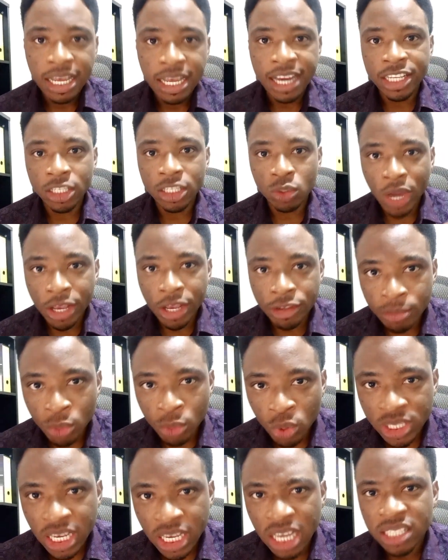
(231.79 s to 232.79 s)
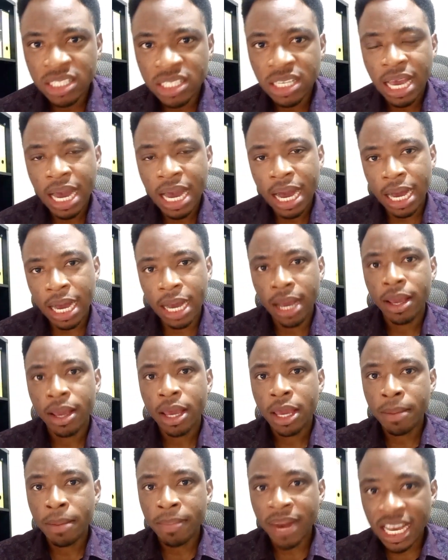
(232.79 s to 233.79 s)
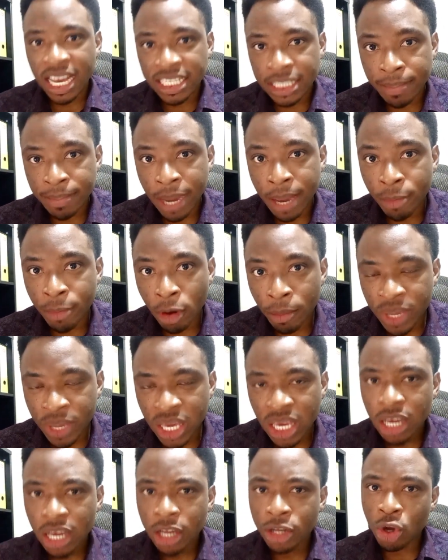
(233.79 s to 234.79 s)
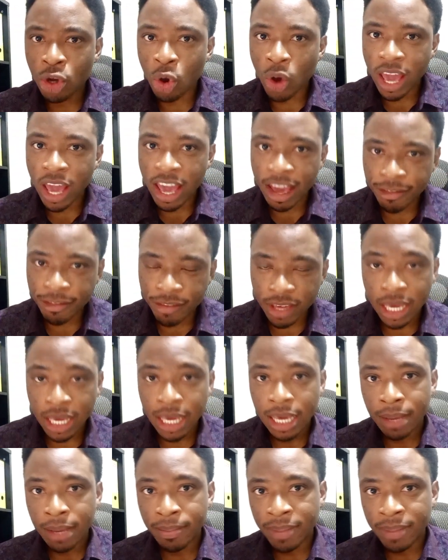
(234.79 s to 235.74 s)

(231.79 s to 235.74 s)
That is why some go tell you say, it be like say my body don't heavy.